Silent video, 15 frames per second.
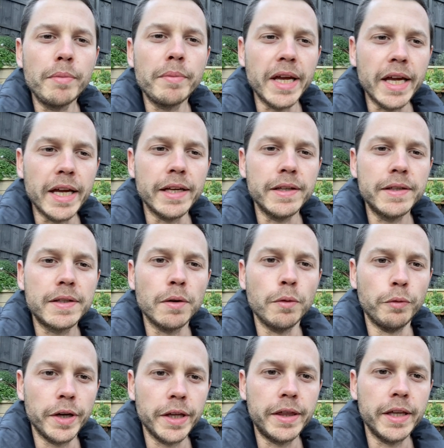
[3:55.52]
is
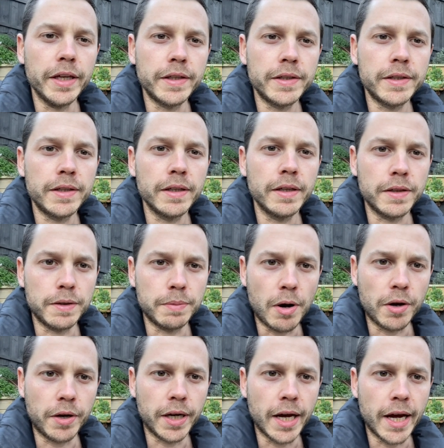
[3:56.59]
with this
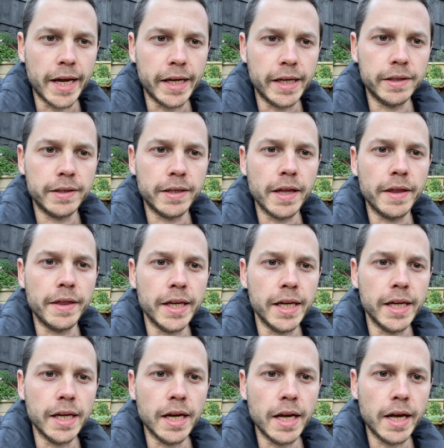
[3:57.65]
smoker is
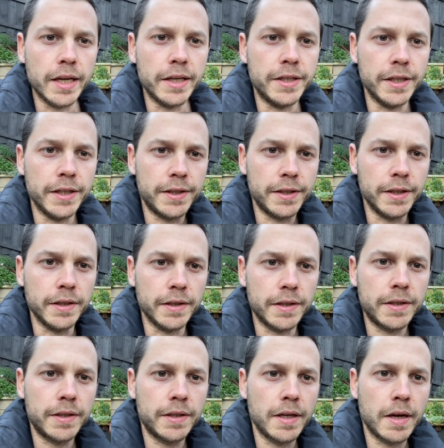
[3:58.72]
the
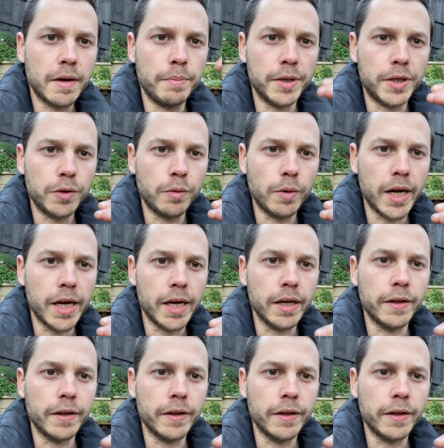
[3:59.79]
distance between